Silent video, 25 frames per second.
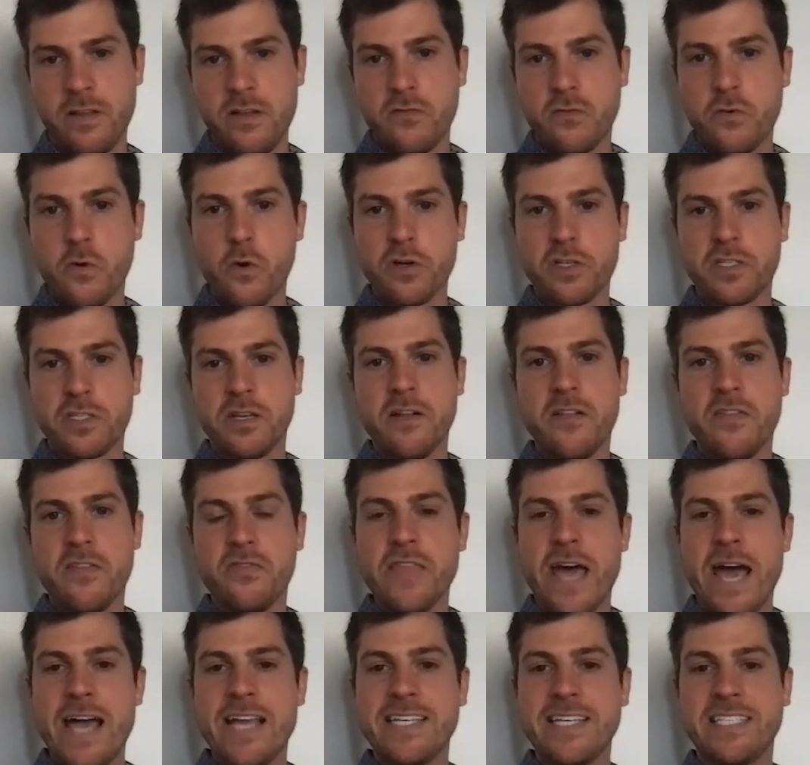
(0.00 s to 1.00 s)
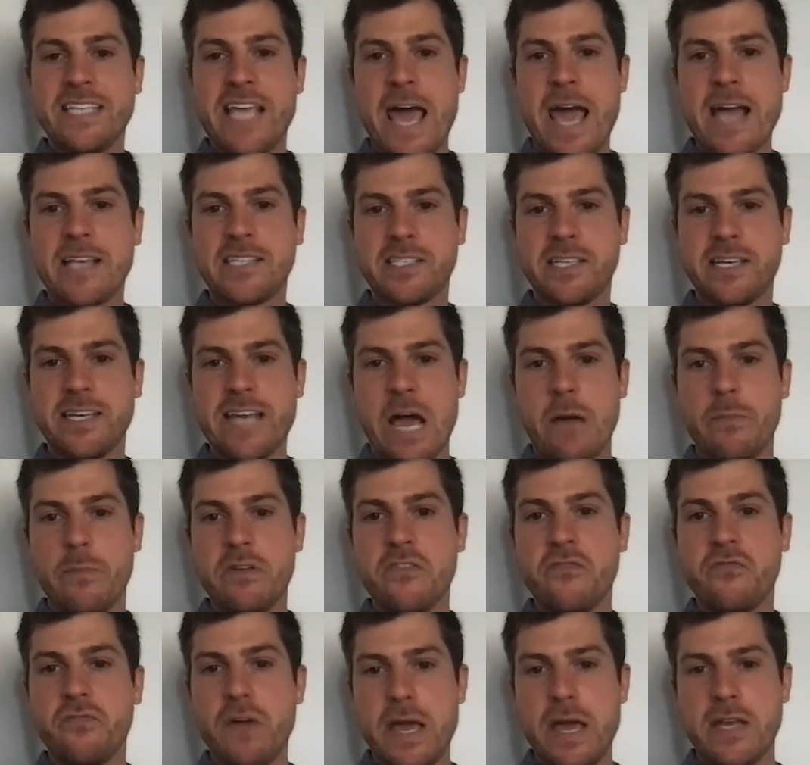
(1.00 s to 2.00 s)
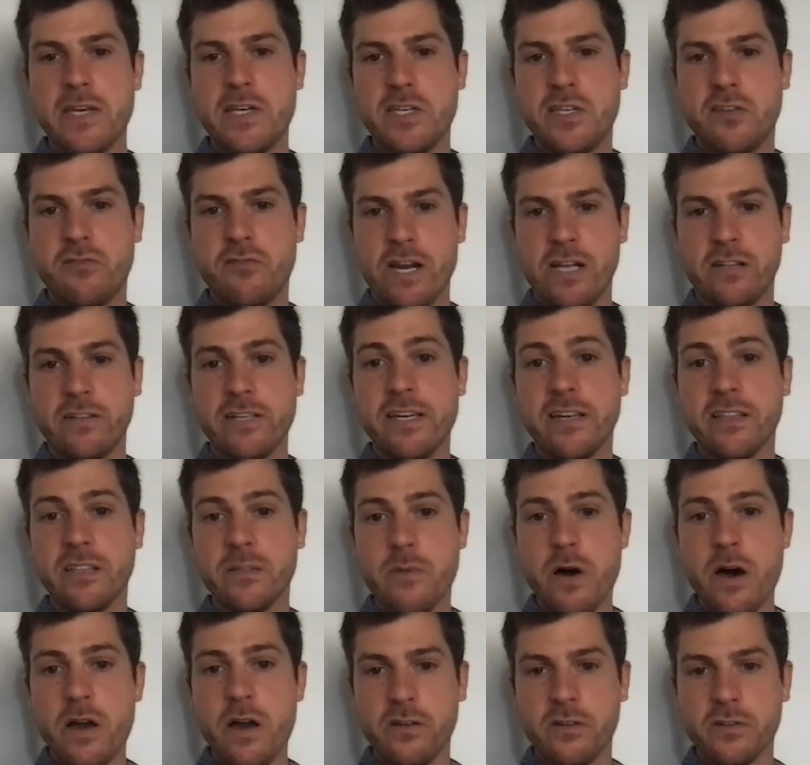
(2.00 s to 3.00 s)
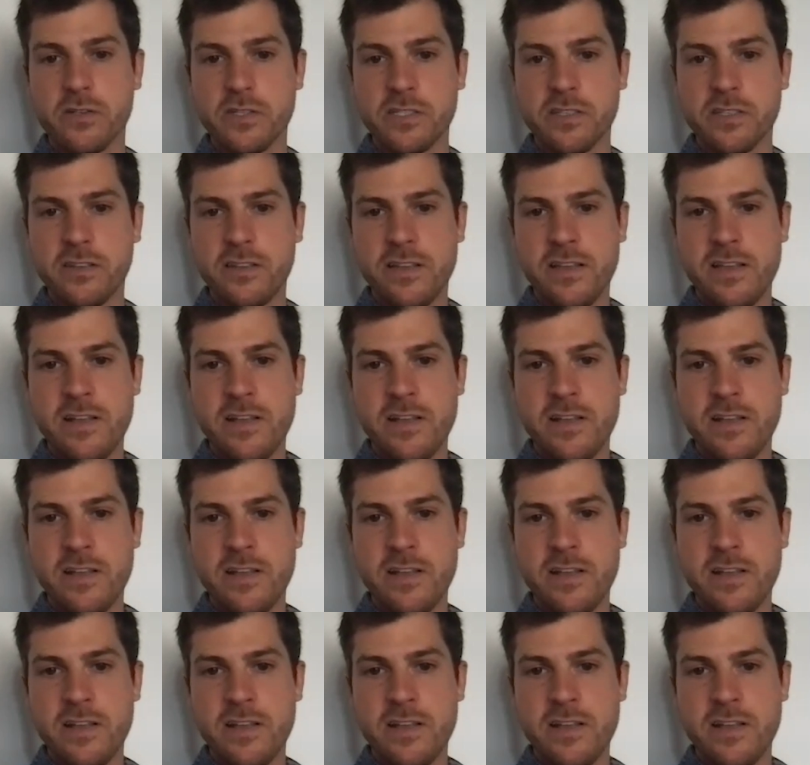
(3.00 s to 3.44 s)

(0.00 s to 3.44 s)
Of course, that text can now be fed directly into the models,